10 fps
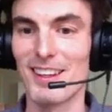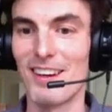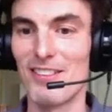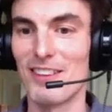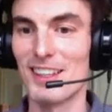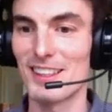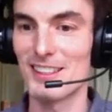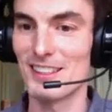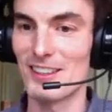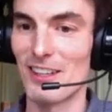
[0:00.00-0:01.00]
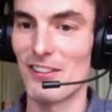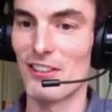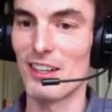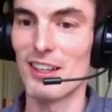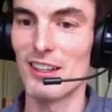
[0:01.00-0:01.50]
I feel like this is like
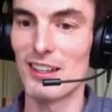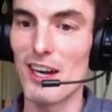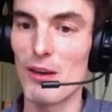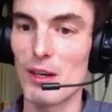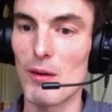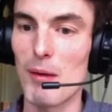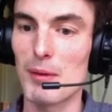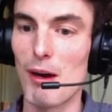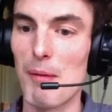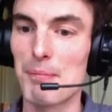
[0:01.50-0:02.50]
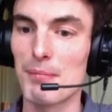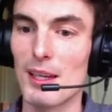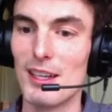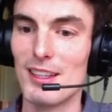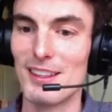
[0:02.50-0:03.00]
for, no, go up, go up.
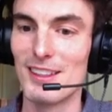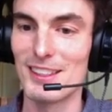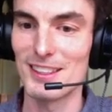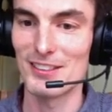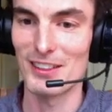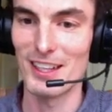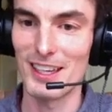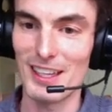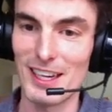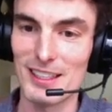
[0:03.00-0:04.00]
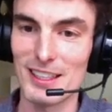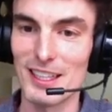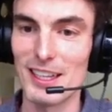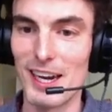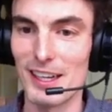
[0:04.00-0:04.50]
This is for like kids in
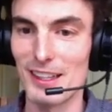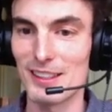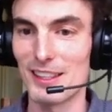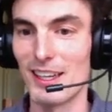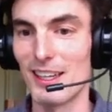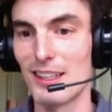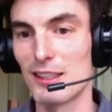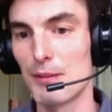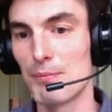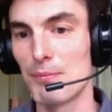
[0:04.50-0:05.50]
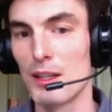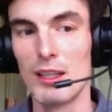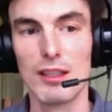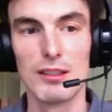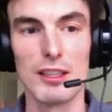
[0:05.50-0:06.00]
the 90s and
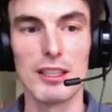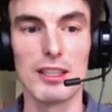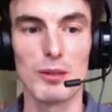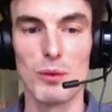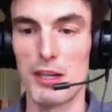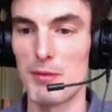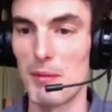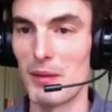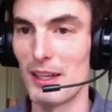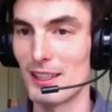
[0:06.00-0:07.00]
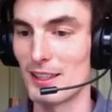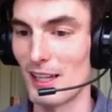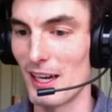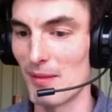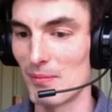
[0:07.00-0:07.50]
80s. So you can just watch me play this
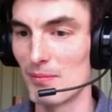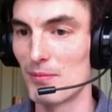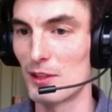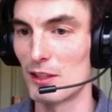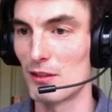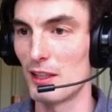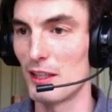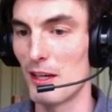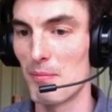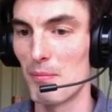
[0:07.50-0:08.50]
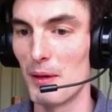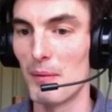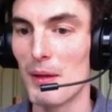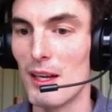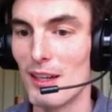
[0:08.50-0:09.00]
game, which is really dumb, but
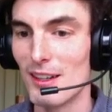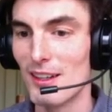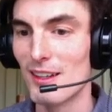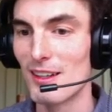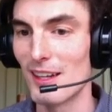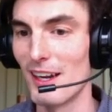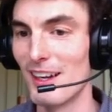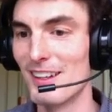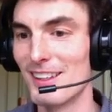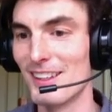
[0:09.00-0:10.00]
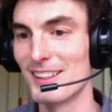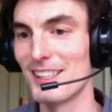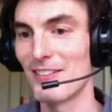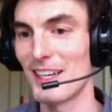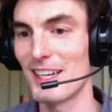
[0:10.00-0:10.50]
okay, let's
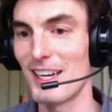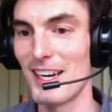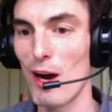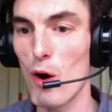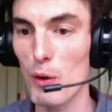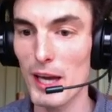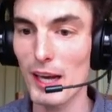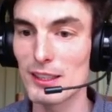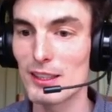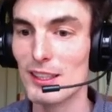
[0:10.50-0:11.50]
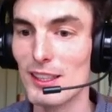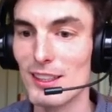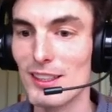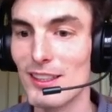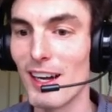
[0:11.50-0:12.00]
see if I can get it. Oh, yes!
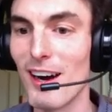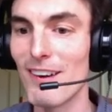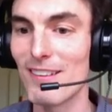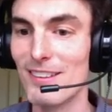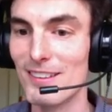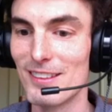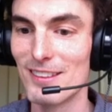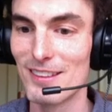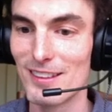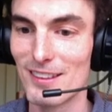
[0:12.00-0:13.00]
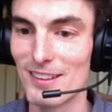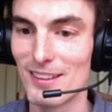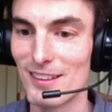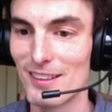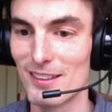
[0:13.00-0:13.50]
Oh!
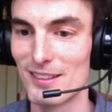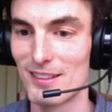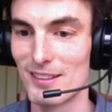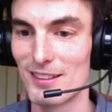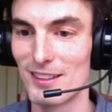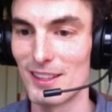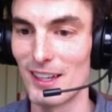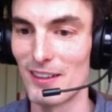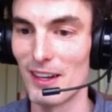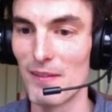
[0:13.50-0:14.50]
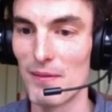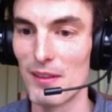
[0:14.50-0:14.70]
There we go.